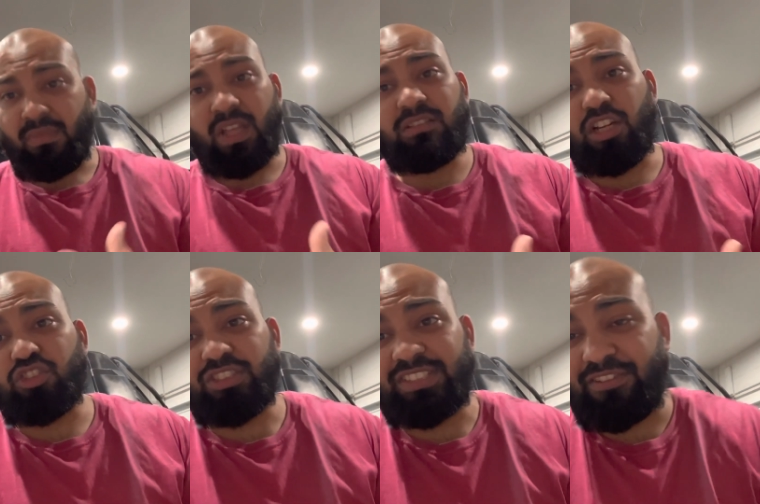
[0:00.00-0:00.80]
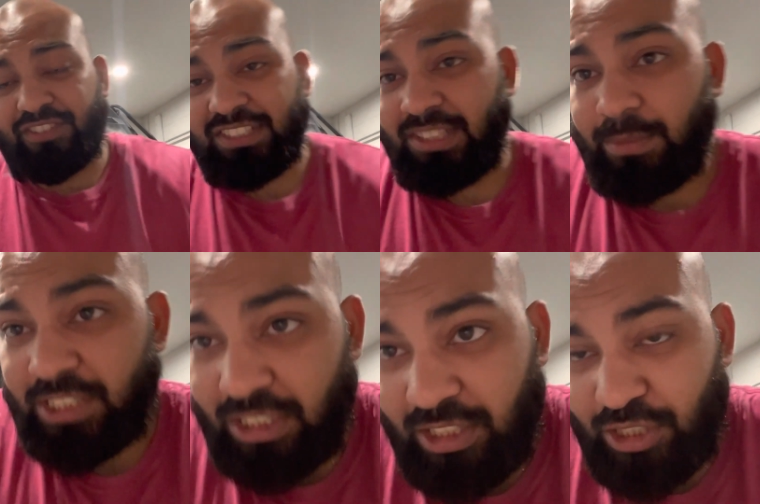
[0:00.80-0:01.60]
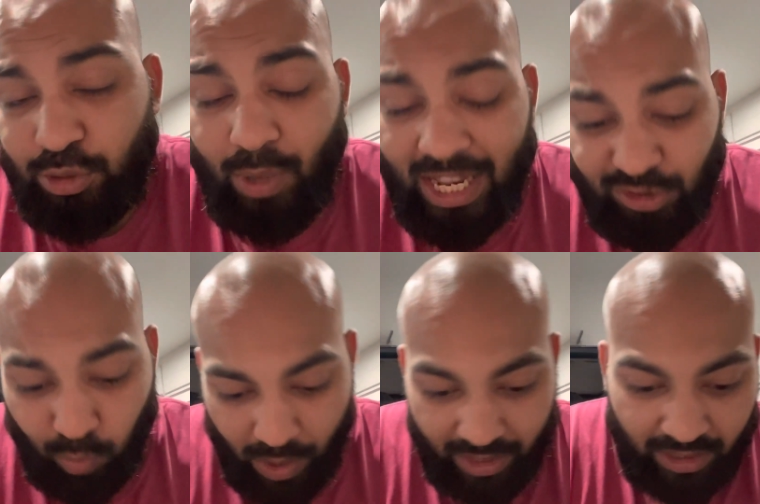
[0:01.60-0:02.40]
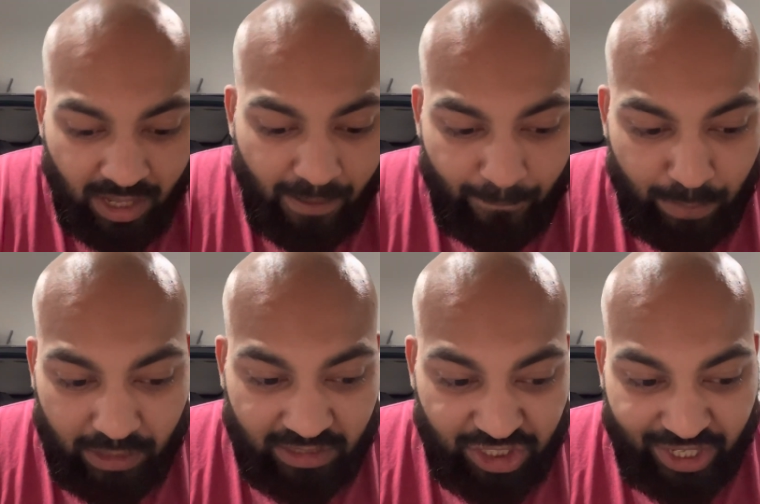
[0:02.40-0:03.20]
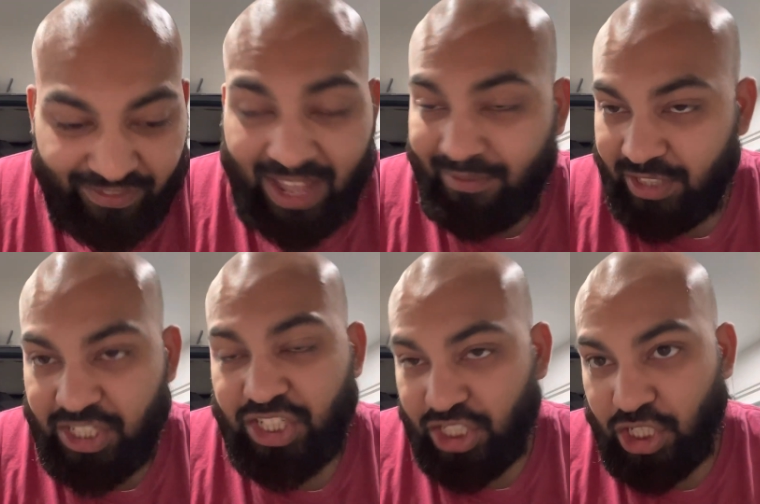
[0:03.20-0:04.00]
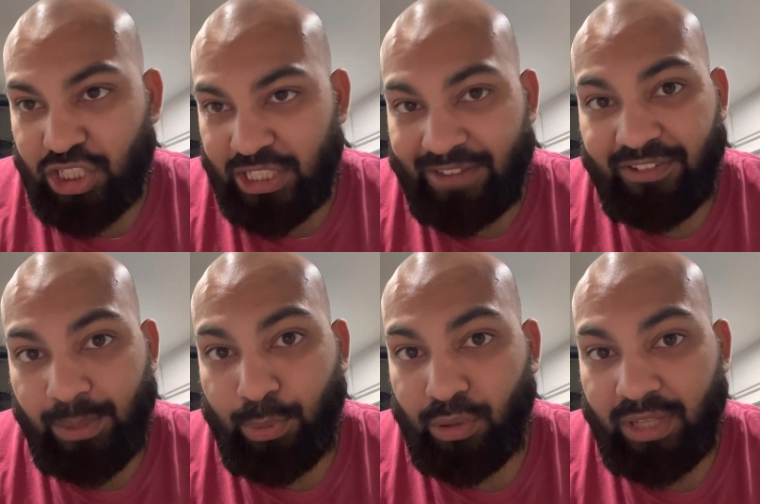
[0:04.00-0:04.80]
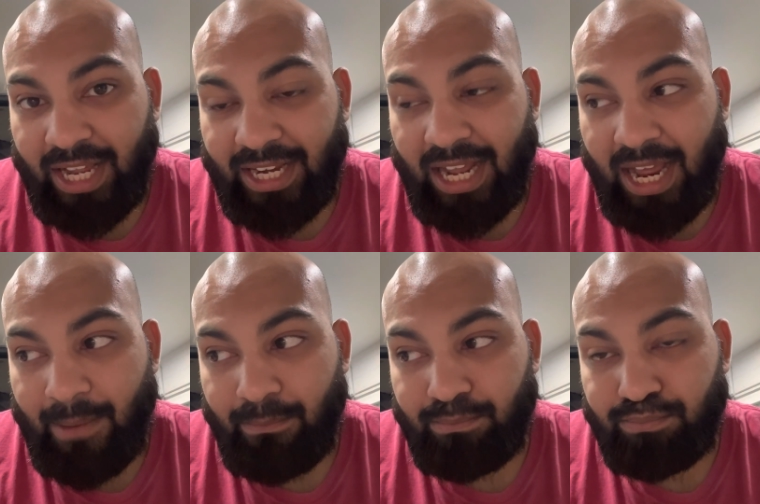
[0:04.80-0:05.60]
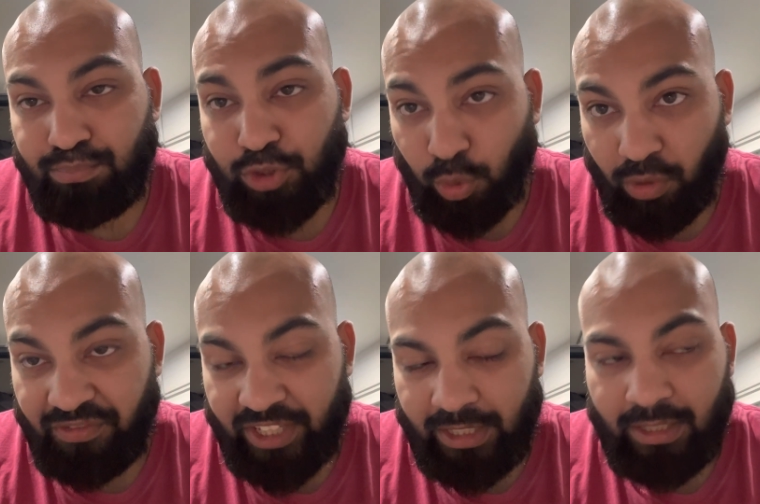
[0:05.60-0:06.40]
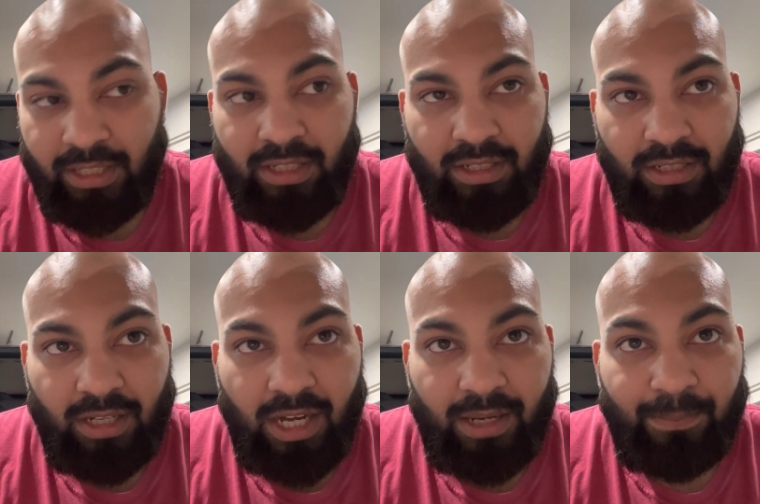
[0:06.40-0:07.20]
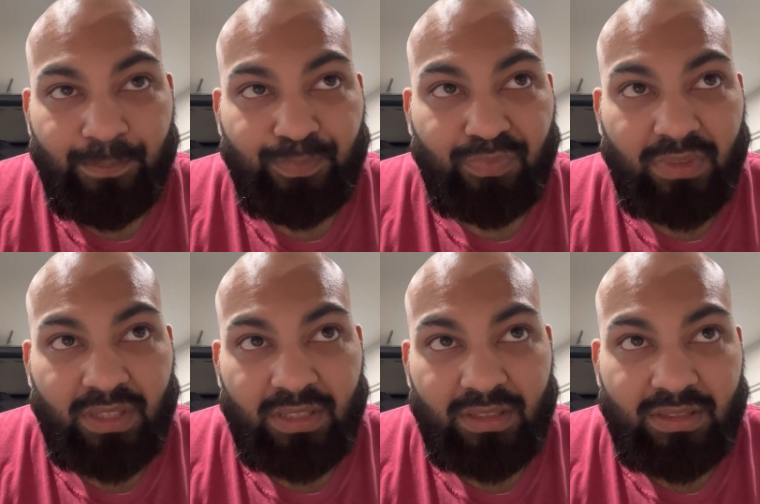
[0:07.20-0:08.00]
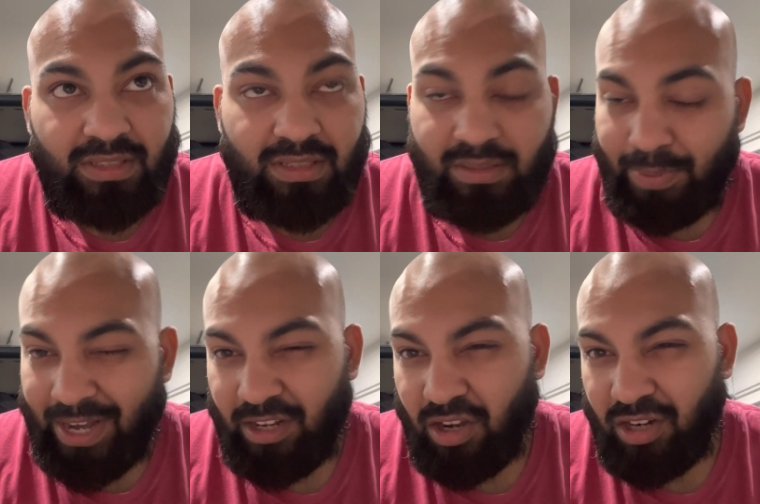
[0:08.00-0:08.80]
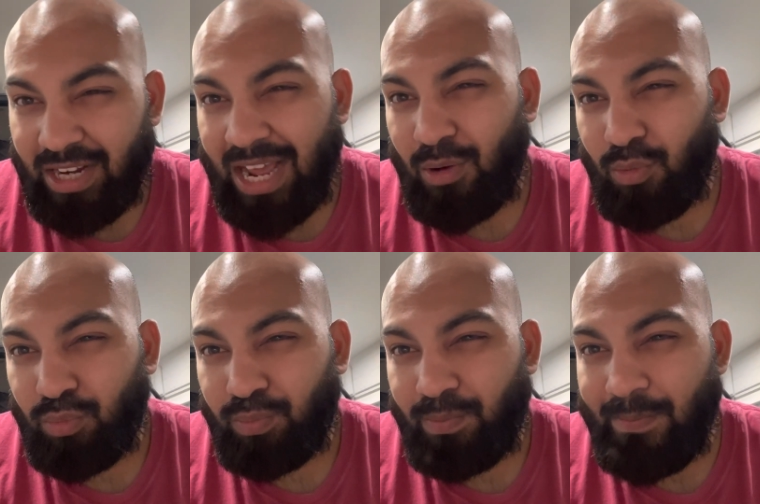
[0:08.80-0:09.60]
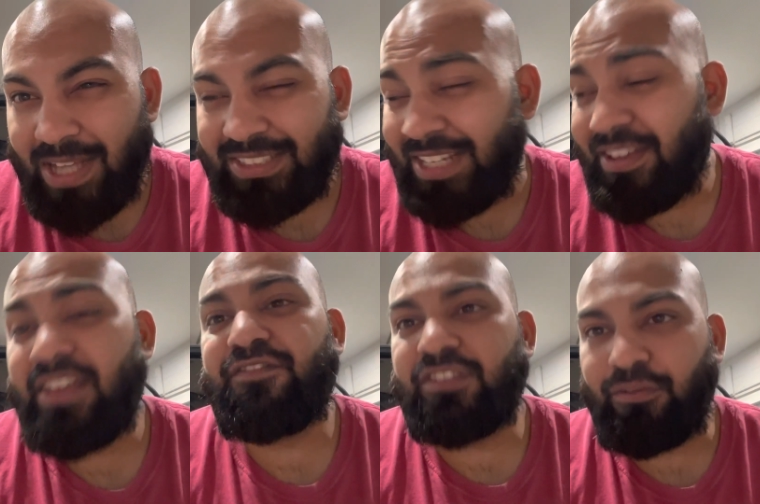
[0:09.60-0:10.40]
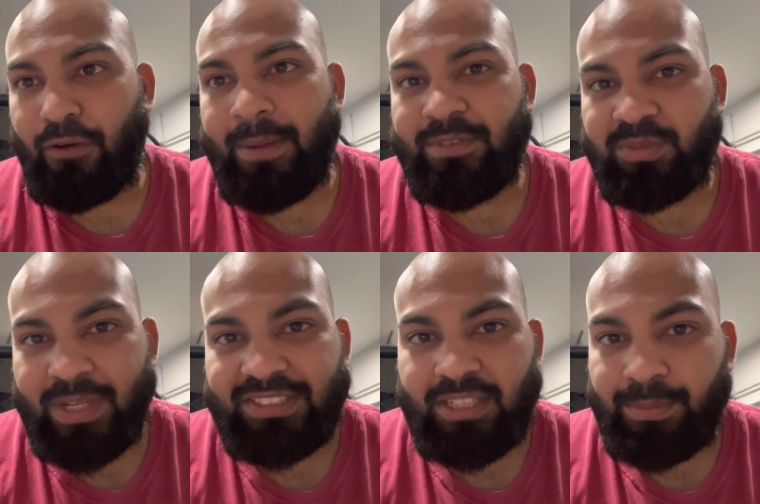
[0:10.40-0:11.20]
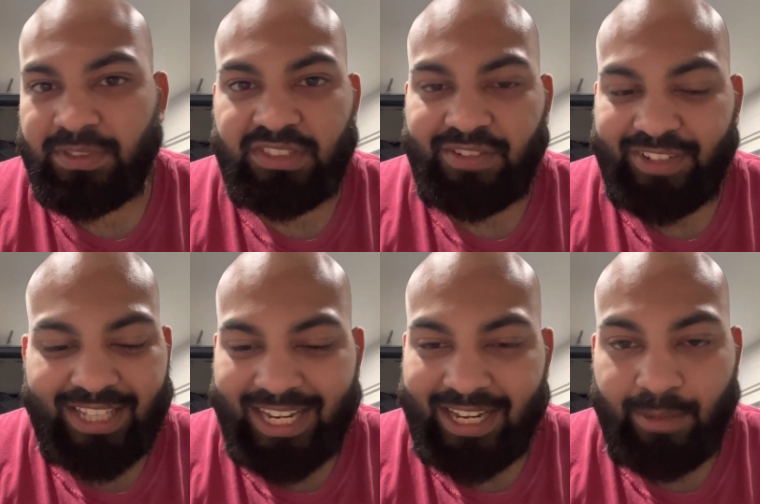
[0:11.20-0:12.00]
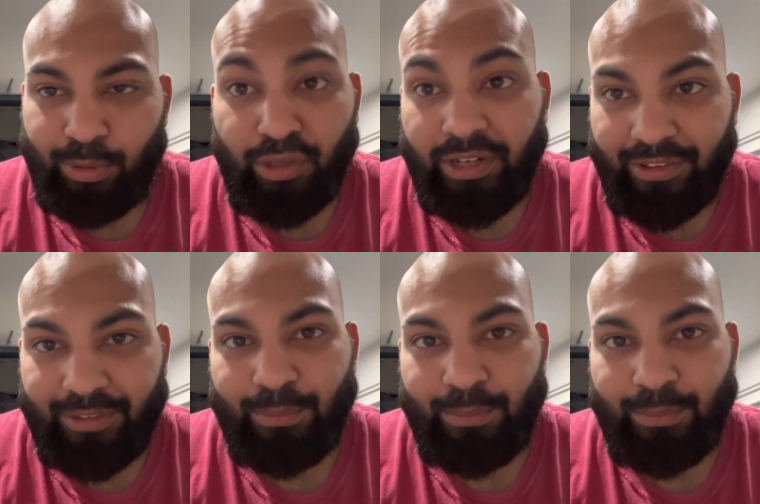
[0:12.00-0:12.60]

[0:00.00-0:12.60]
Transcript: Tundra is definitely something to look into as well. But the Chevy Avalanche can definitely pull that. I'm sure of it. Um, depending on how messed, if the frame is messed up and stuff like that, it ain't pulling nothing.